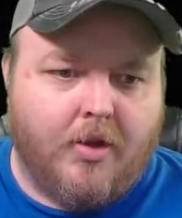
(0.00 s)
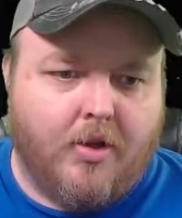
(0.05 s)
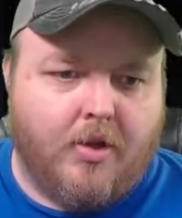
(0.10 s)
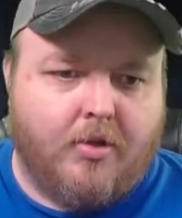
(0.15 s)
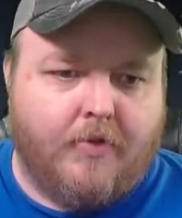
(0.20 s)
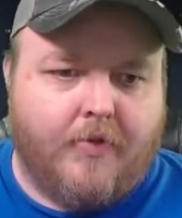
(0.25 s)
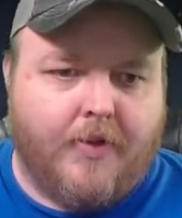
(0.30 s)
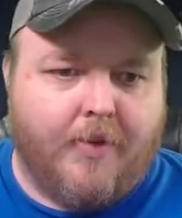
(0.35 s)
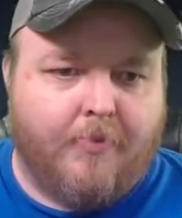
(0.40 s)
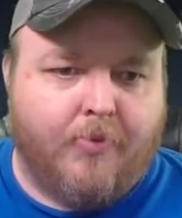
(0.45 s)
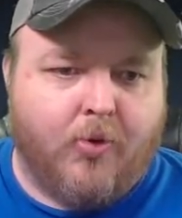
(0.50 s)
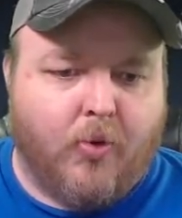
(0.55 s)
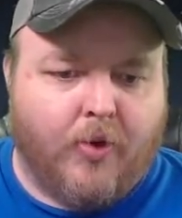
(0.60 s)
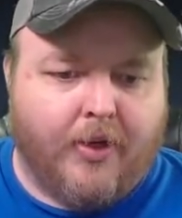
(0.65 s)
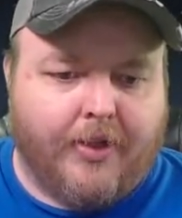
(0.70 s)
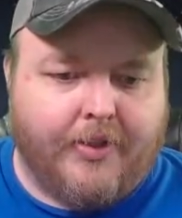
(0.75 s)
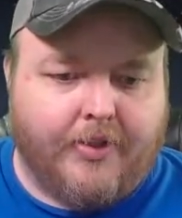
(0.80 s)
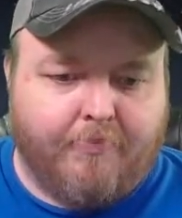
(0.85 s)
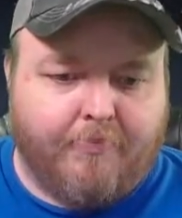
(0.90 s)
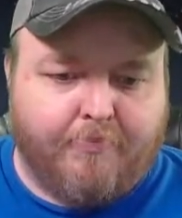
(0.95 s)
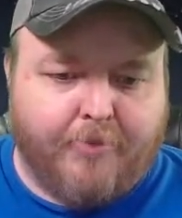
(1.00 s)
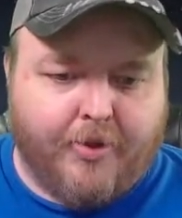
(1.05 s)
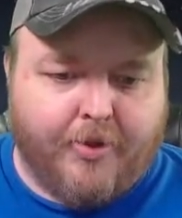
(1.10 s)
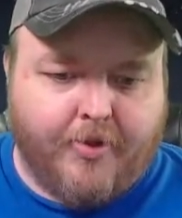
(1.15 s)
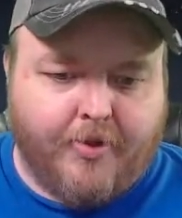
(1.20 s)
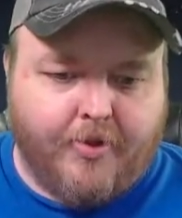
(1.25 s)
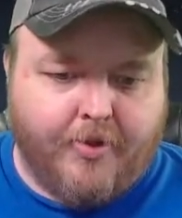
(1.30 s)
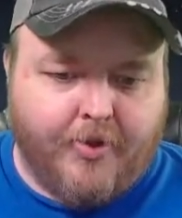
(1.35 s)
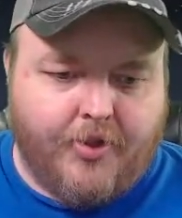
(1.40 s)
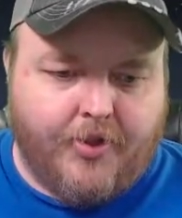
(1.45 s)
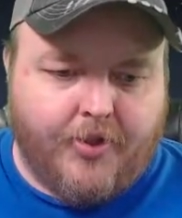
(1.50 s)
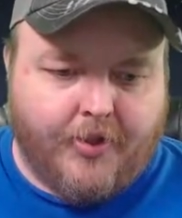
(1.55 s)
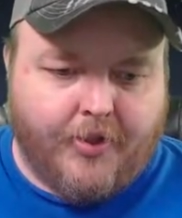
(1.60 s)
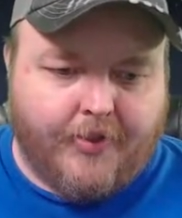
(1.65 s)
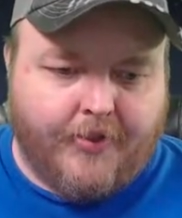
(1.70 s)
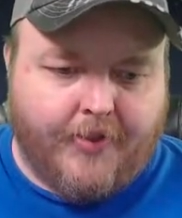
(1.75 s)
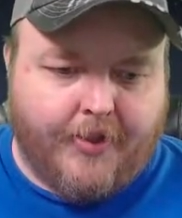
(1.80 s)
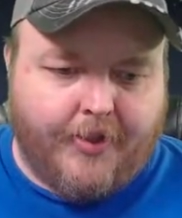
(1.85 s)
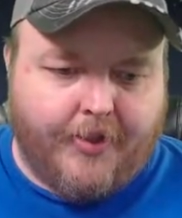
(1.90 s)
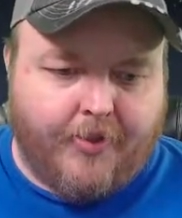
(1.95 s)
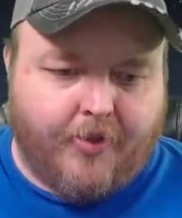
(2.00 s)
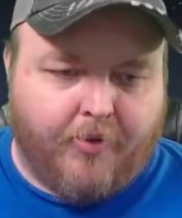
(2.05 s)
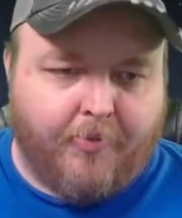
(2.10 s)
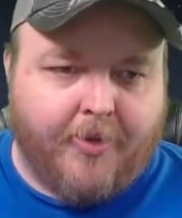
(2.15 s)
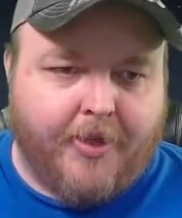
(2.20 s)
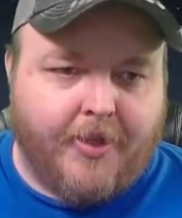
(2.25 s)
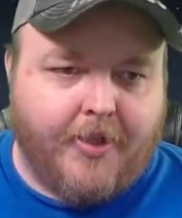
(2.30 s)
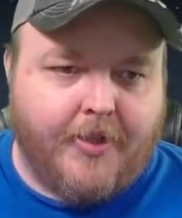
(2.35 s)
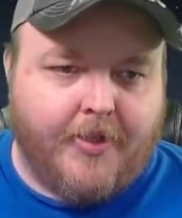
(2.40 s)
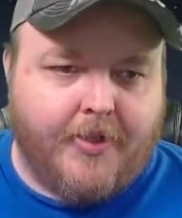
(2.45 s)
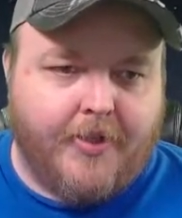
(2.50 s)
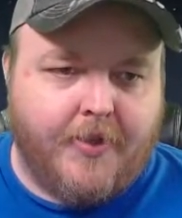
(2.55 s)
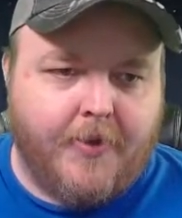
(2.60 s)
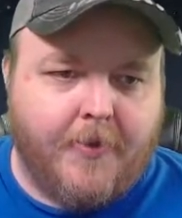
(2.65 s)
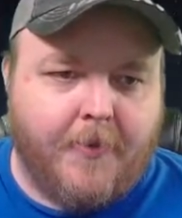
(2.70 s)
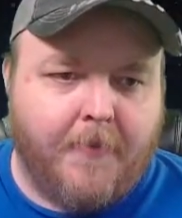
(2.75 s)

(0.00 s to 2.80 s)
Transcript: Then I'm going to burn just a little bit.